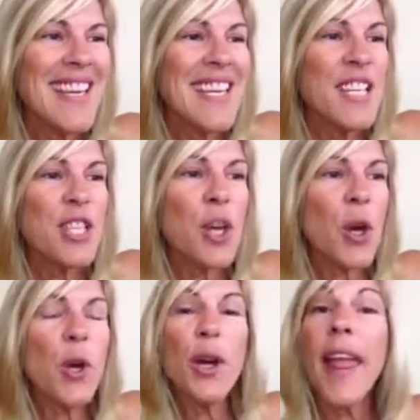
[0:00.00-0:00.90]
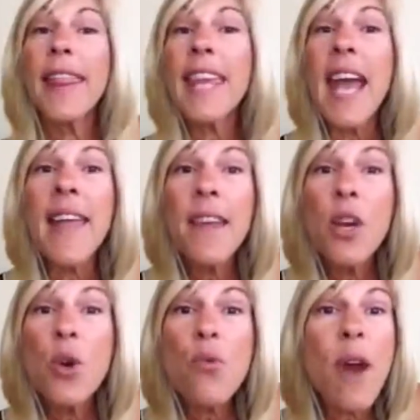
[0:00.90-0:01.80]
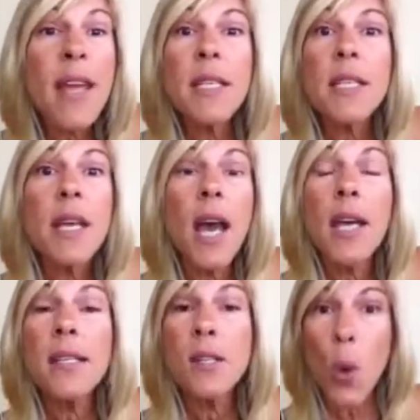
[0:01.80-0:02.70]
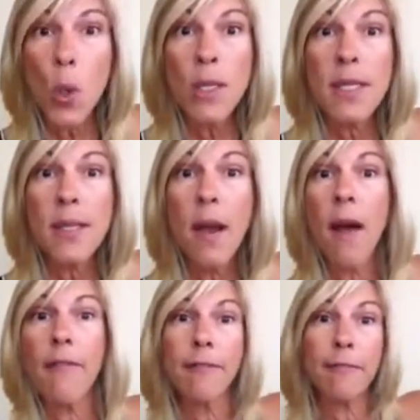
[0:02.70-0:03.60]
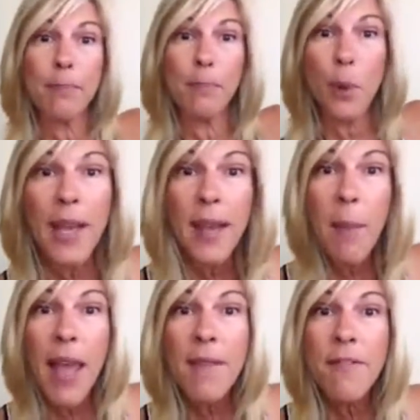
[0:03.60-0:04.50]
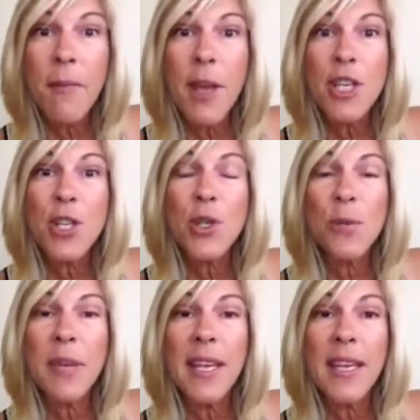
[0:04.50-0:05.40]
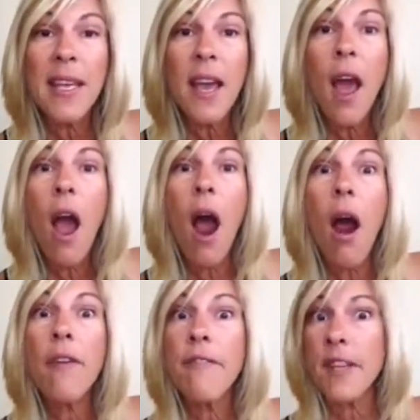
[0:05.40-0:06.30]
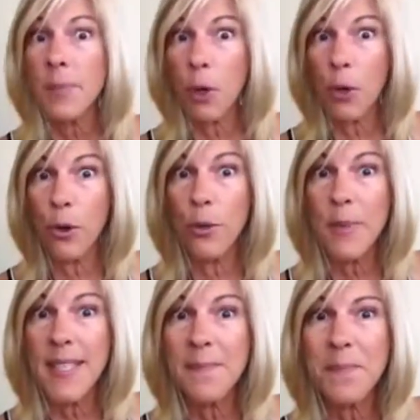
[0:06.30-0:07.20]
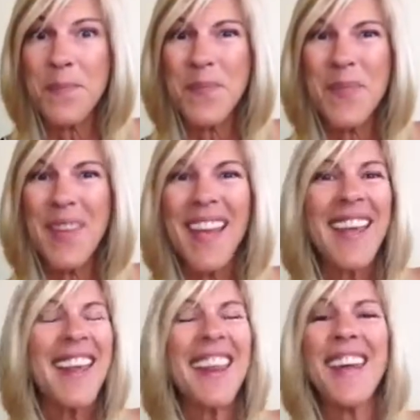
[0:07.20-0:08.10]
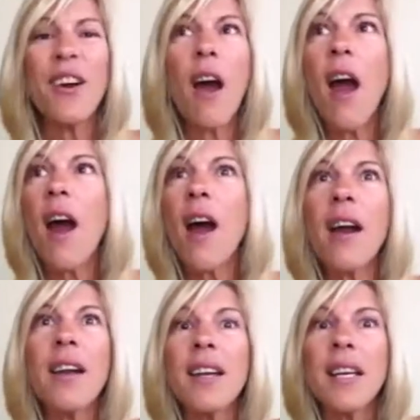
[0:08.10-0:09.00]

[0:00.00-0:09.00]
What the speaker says: So the other great source of bringing my information to me are Facebook groups. There are